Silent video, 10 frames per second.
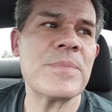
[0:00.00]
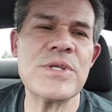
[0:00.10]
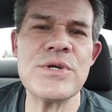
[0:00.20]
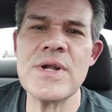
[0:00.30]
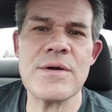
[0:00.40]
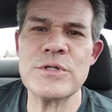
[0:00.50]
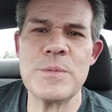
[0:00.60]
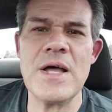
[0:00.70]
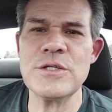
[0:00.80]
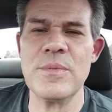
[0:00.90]
You're not
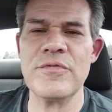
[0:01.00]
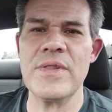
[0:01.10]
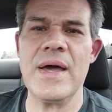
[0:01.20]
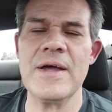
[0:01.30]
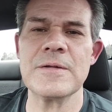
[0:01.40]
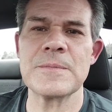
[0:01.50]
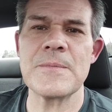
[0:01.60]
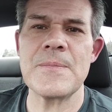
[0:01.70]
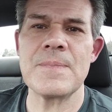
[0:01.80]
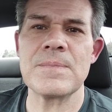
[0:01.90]
responsible for that.
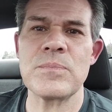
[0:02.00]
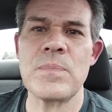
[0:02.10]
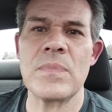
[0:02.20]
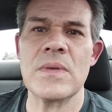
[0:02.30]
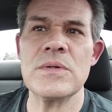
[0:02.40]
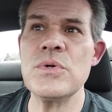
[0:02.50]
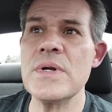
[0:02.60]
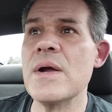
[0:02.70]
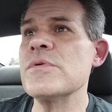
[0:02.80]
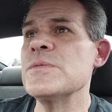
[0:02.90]
You're
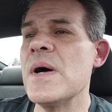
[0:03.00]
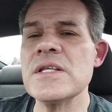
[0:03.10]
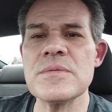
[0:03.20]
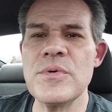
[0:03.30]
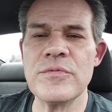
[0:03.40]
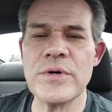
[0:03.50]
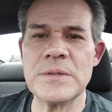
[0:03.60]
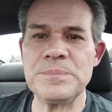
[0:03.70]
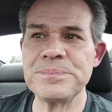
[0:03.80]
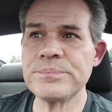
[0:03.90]
not responsible for
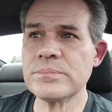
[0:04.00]
it.